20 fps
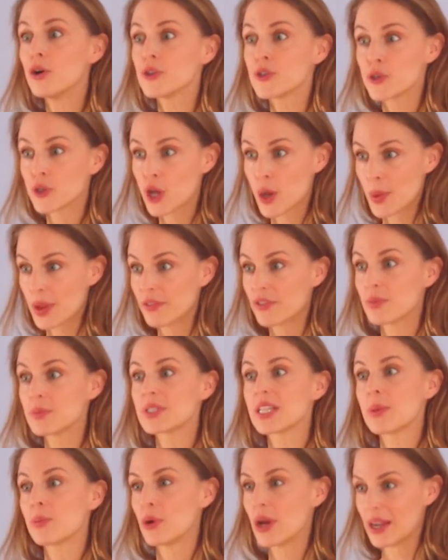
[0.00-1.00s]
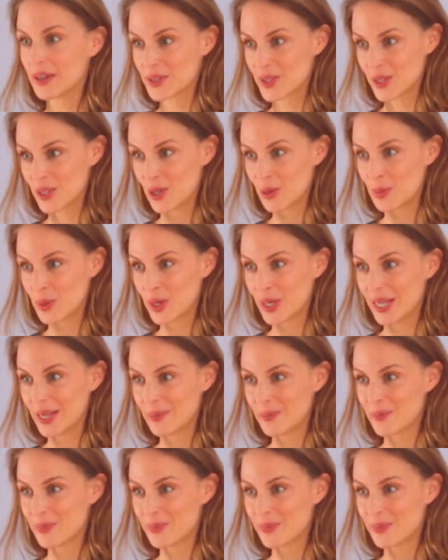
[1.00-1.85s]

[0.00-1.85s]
also coming from somewhere else in your body.